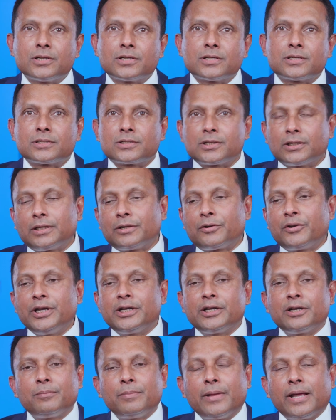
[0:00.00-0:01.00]
So the
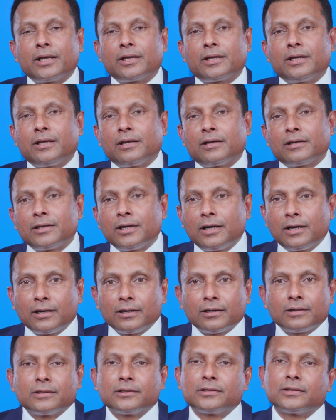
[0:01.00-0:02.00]
retail banking
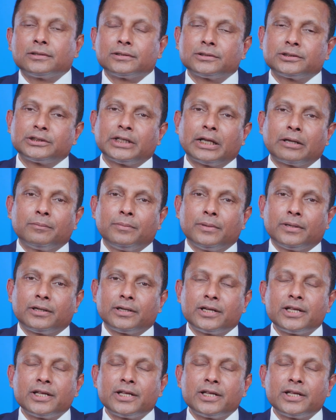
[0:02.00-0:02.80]
segment